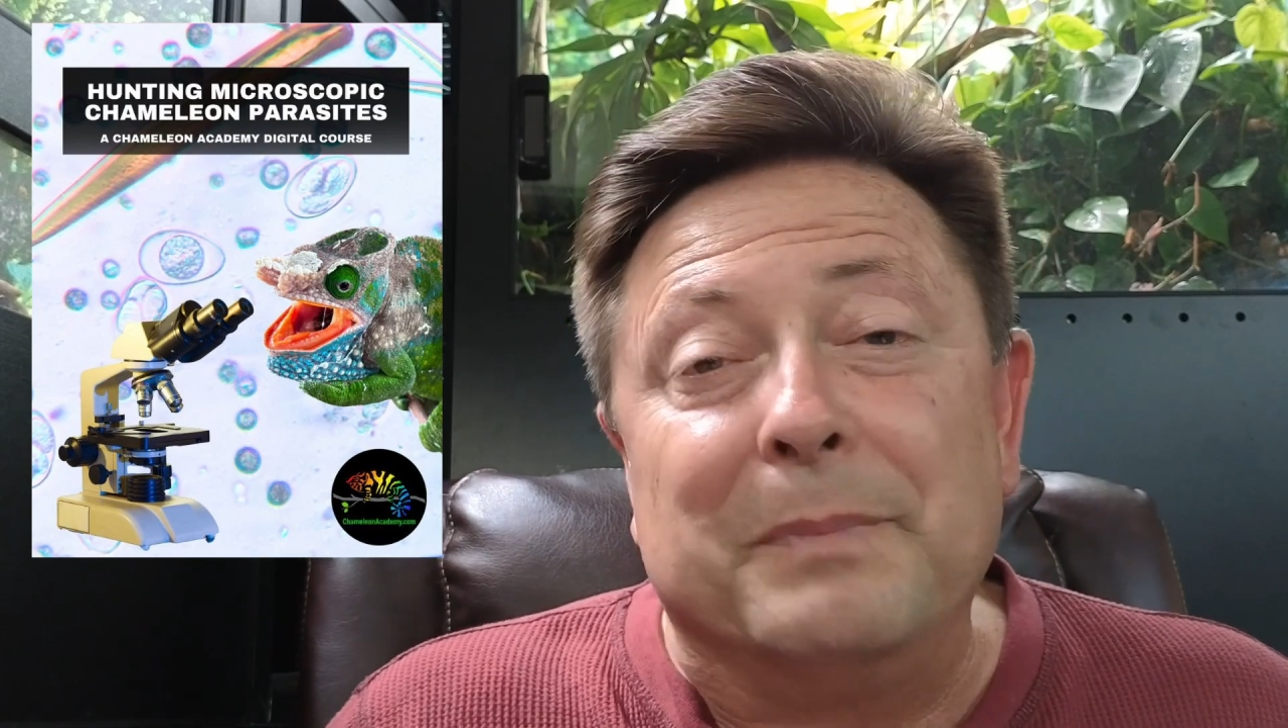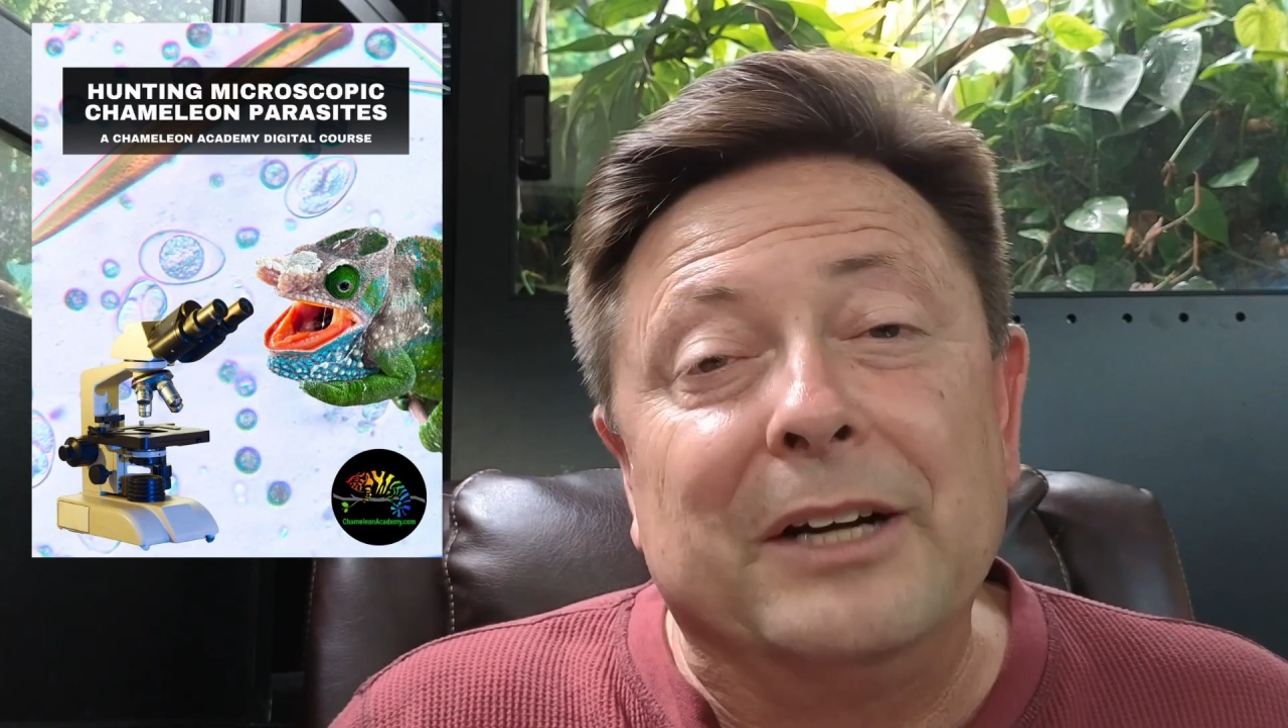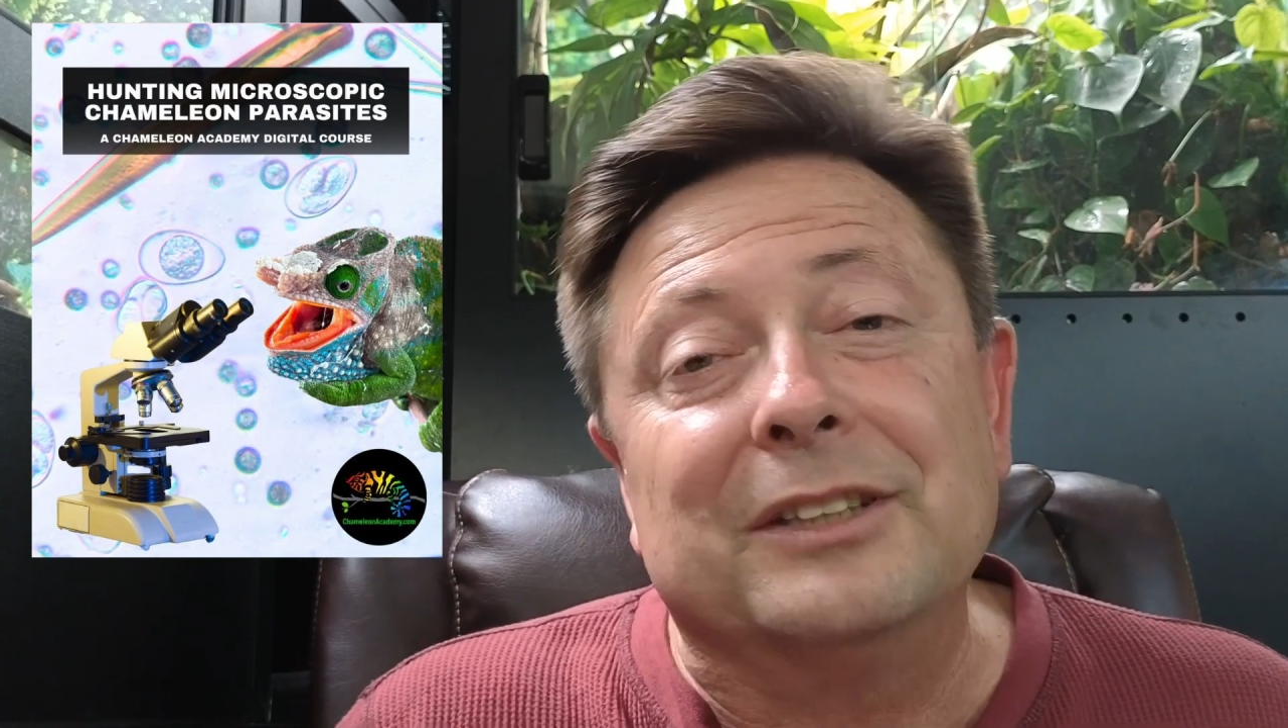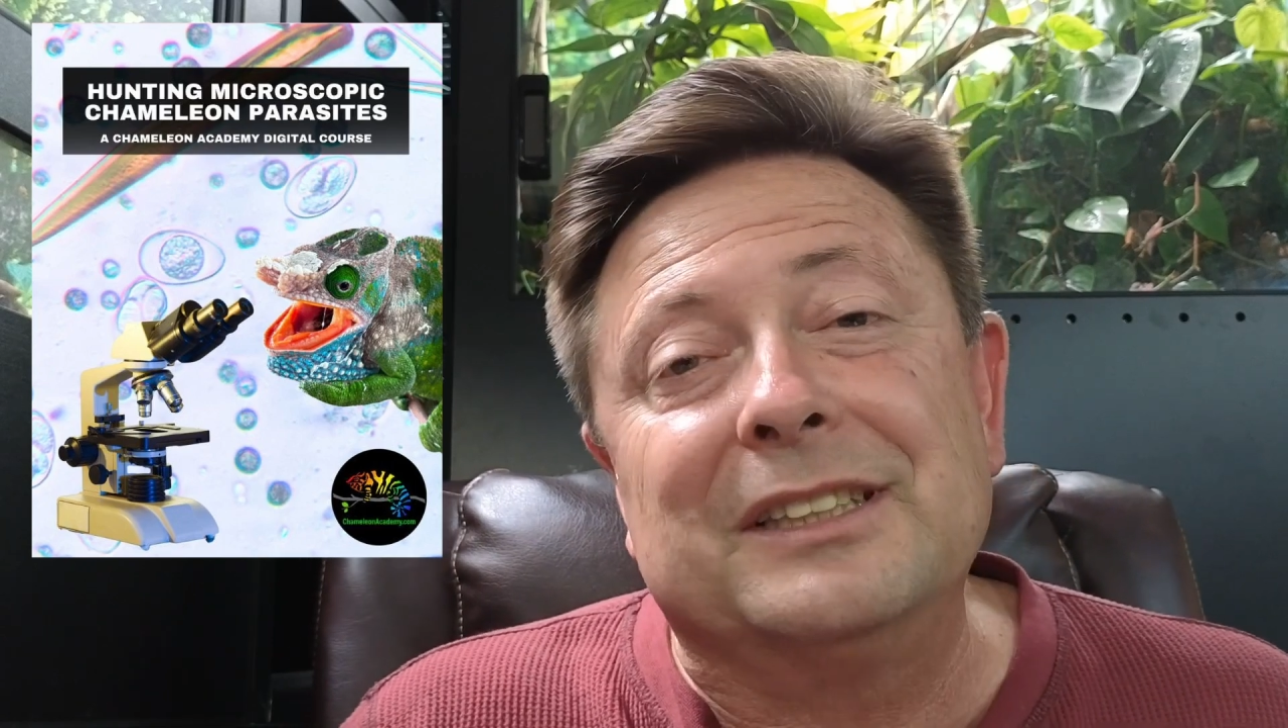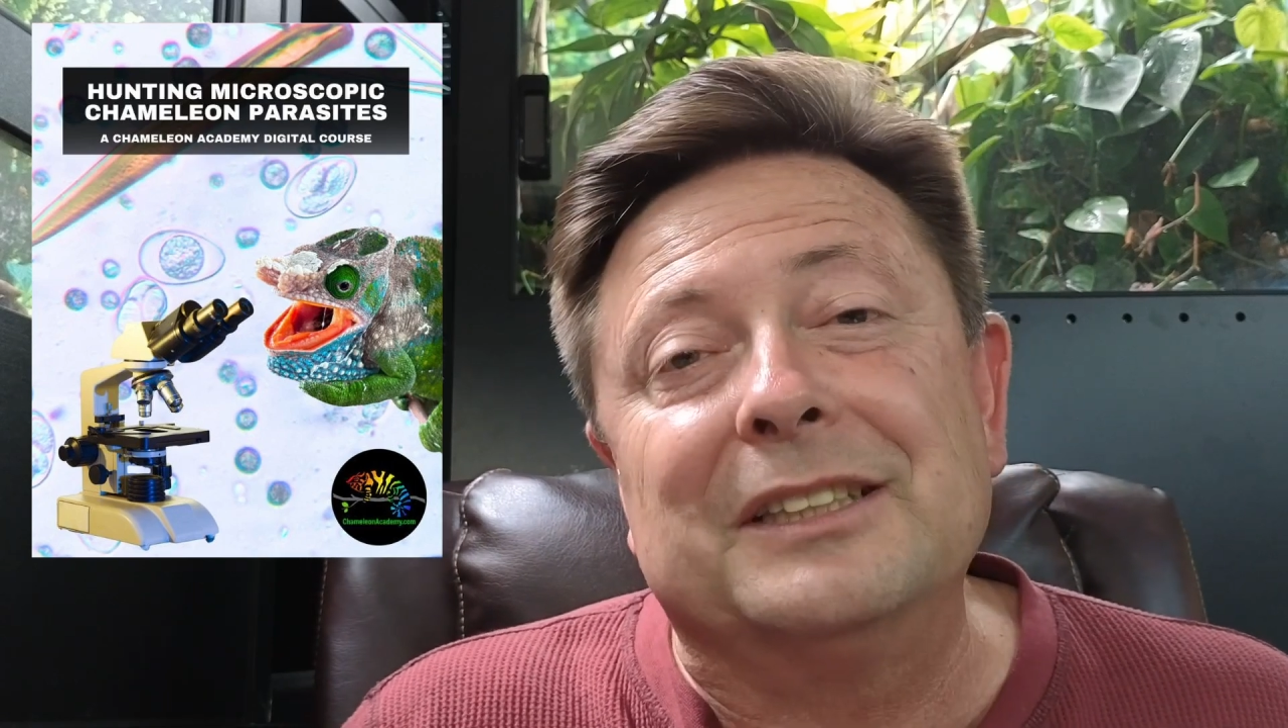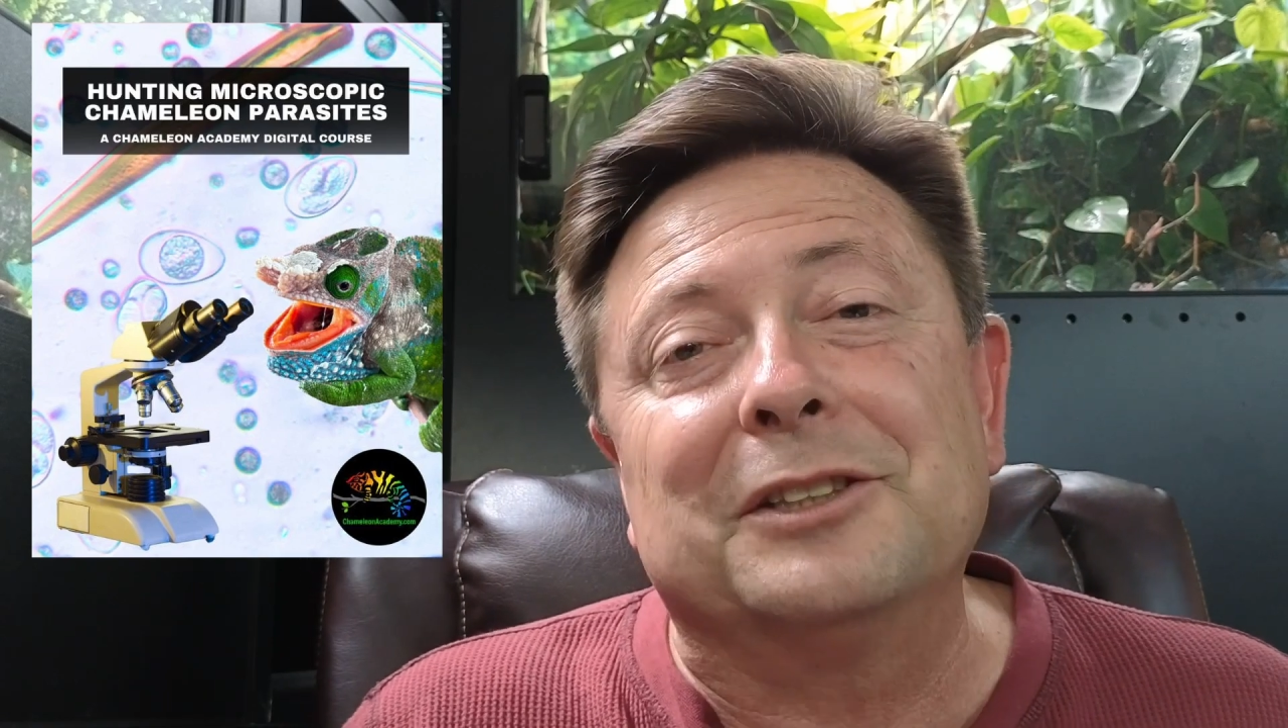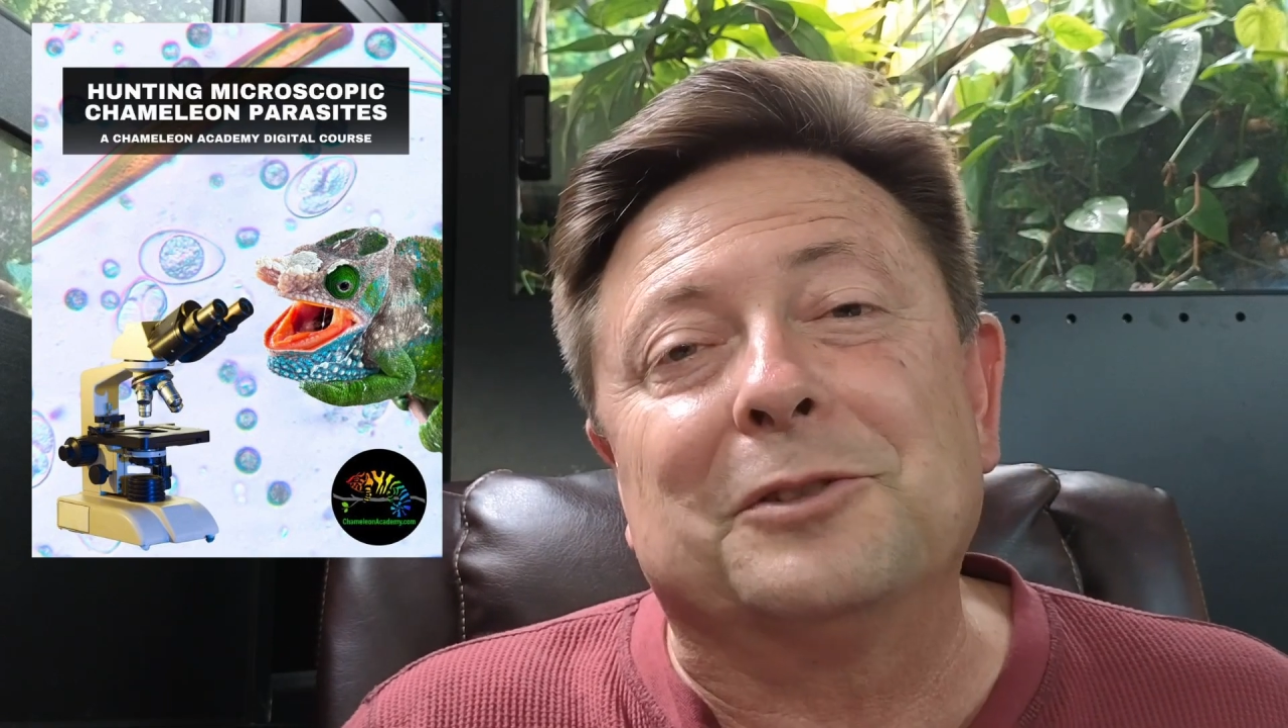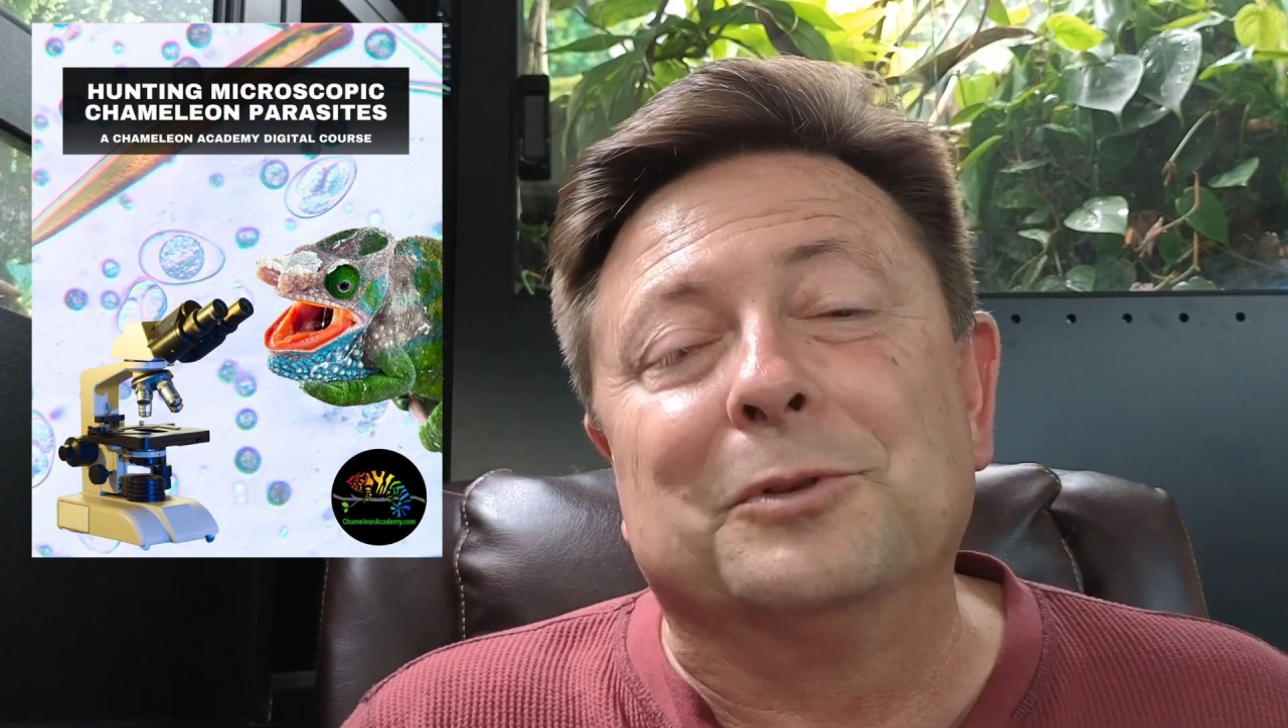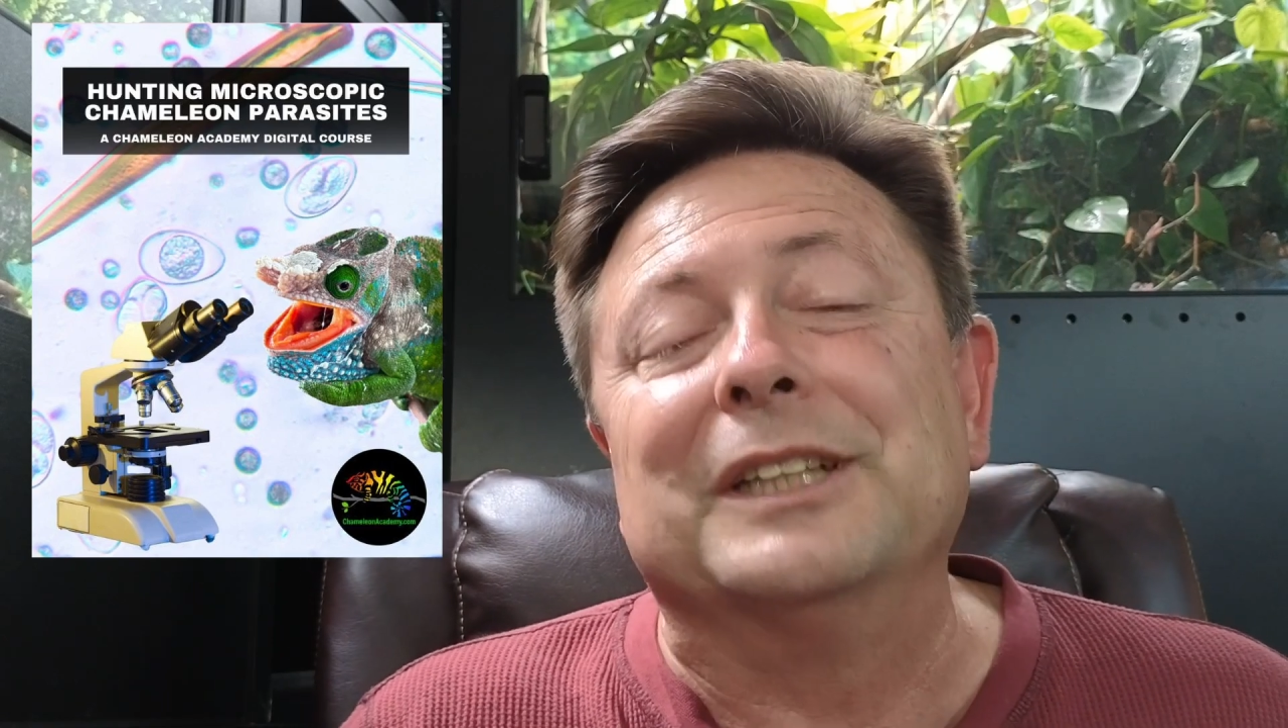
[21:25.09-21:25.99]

parasitic